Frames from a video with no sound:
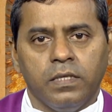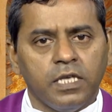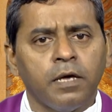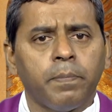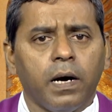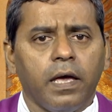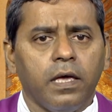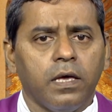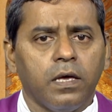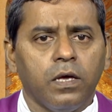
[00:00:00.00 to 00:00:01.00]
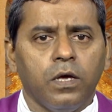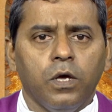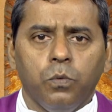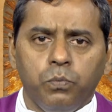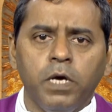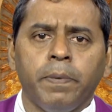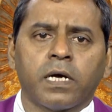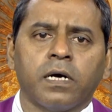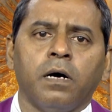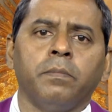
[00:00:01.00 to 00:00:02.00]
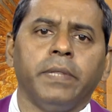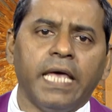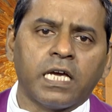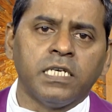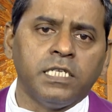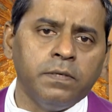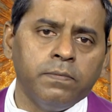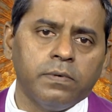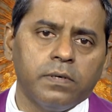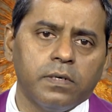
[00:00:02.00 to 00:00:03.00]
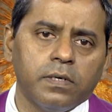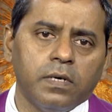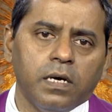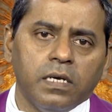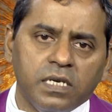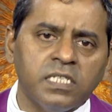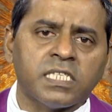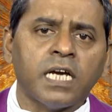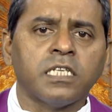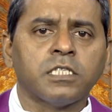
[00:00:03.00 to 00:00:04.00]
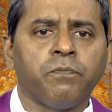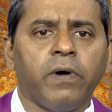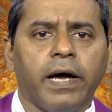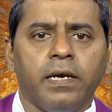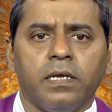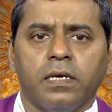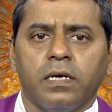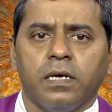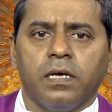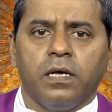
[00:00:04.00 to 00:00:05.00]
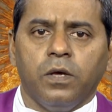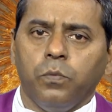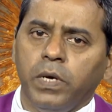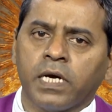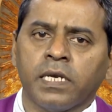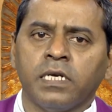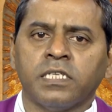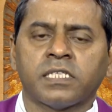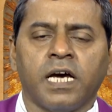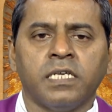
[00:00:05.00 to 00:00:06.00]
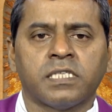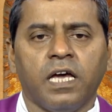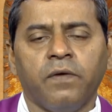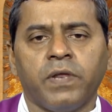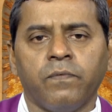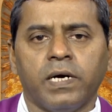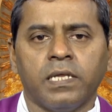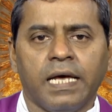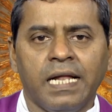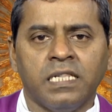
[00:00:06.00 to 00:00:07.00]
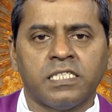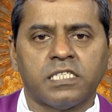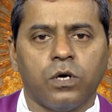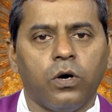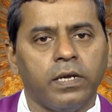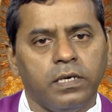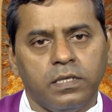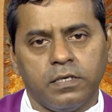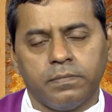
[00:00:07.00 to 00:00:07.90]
Thereby, we become negative, dissatisfied, we criticize everyone else on earth.